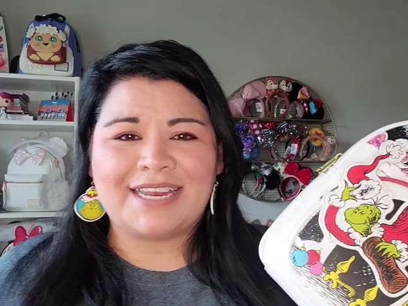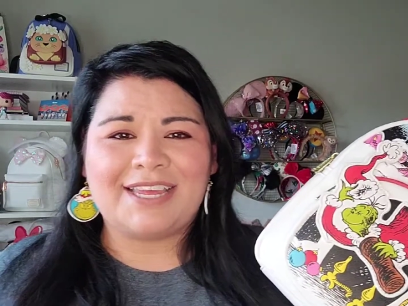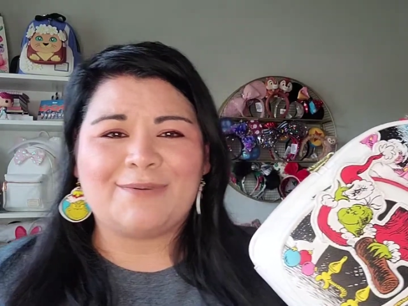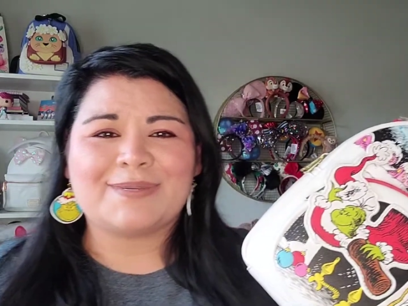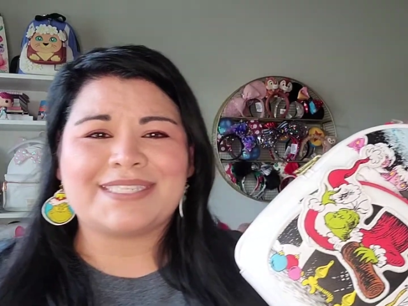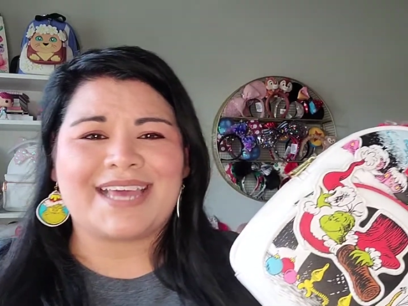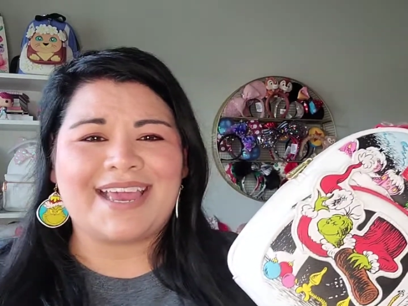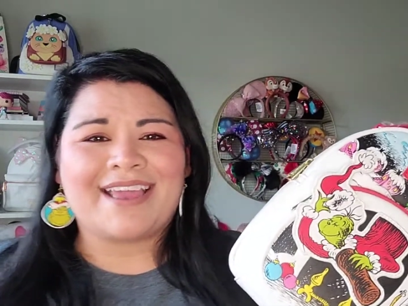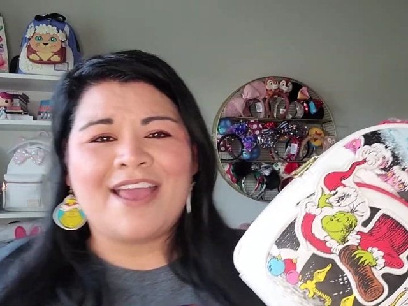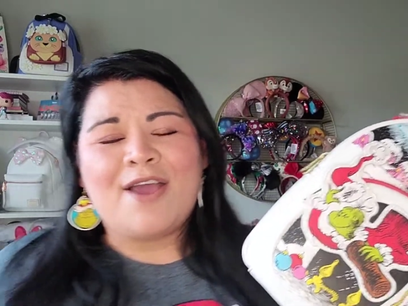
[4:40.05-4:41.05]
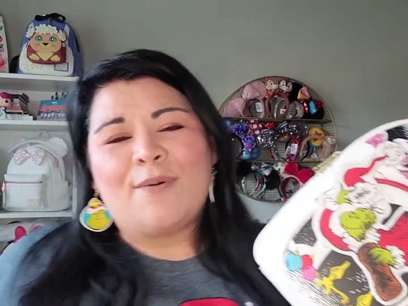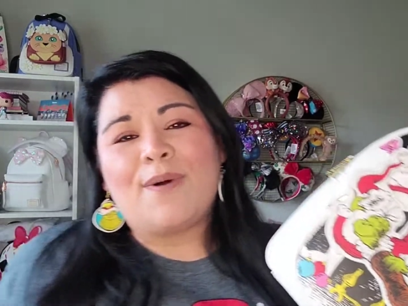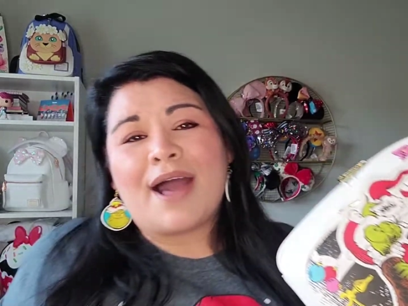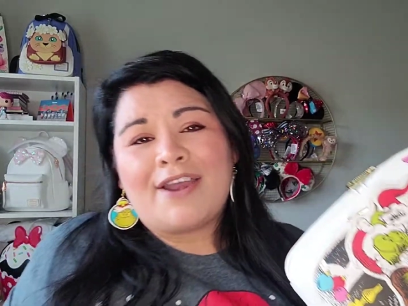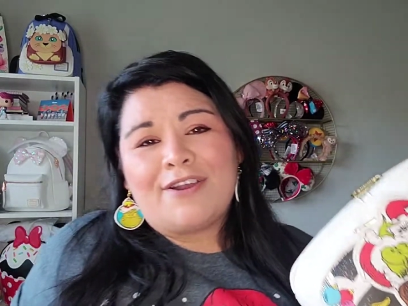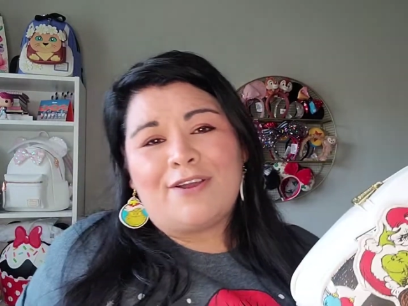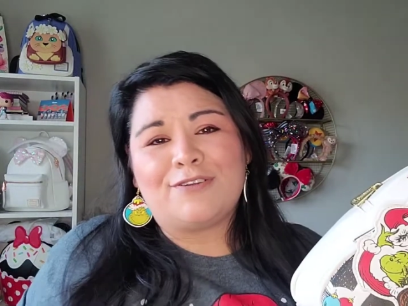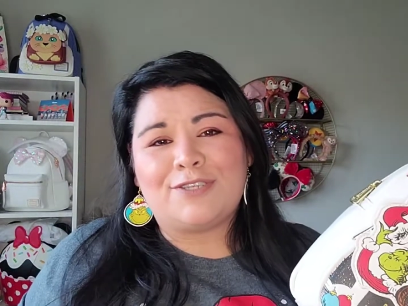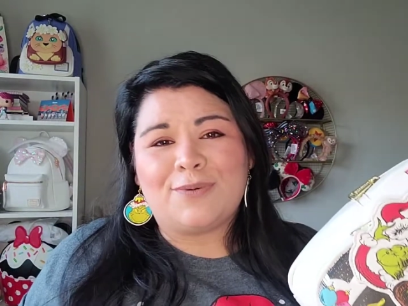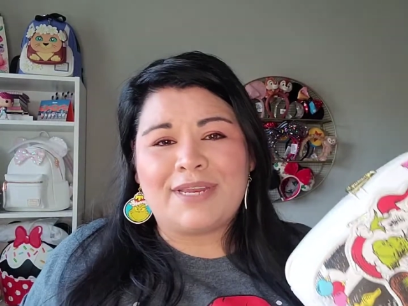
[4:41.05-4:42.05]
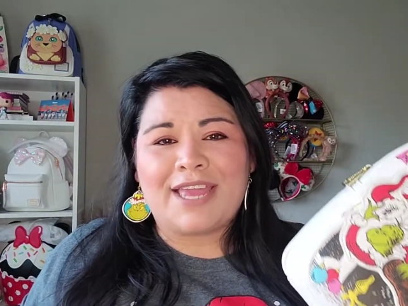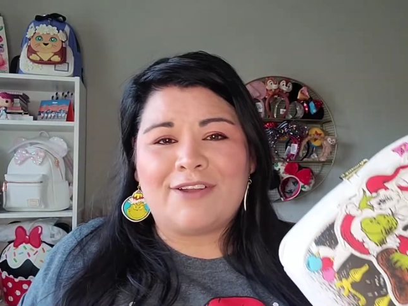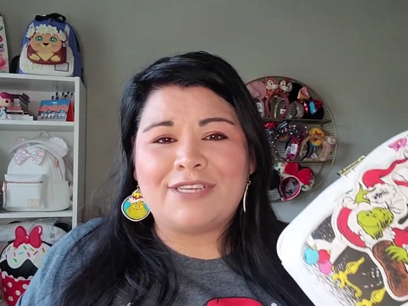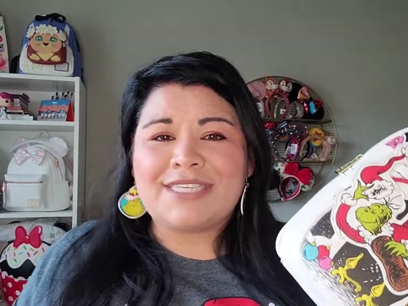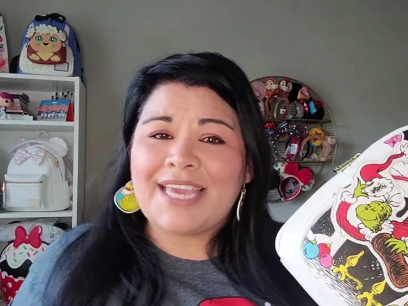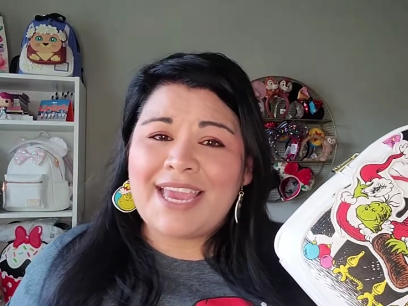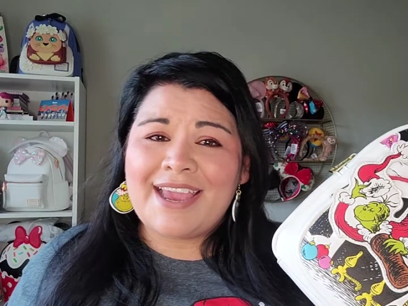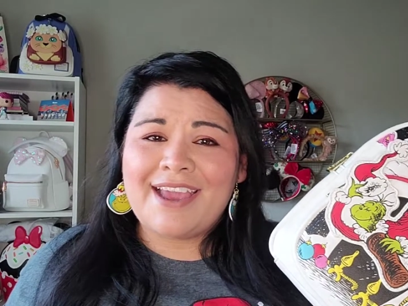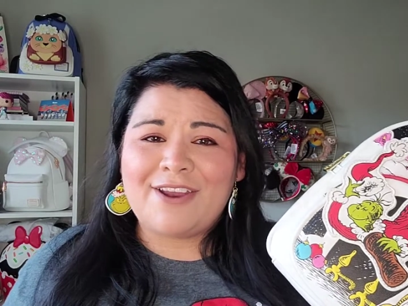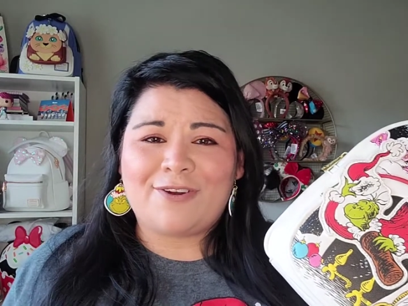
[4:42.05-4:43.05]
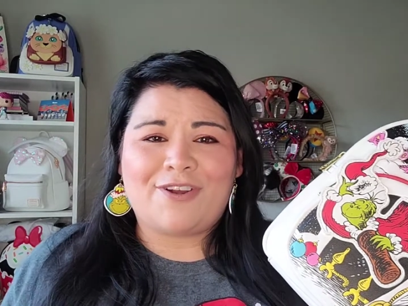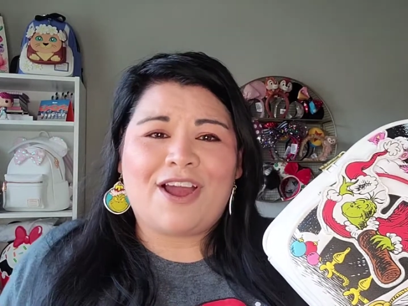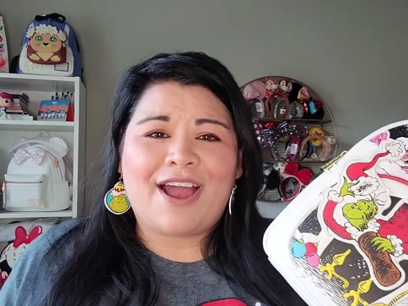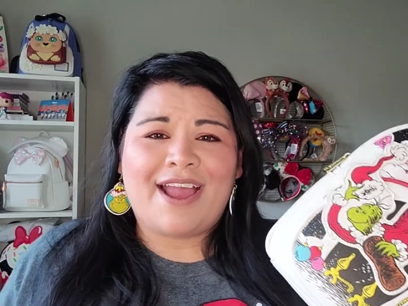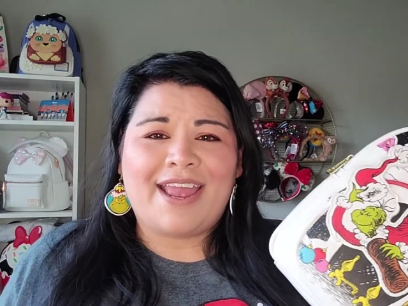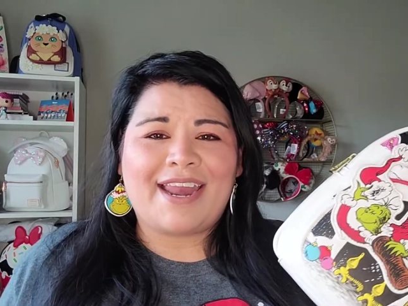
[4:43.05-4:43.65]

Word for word: And he was like, well, I don't know. Do you want to guarantee it or not?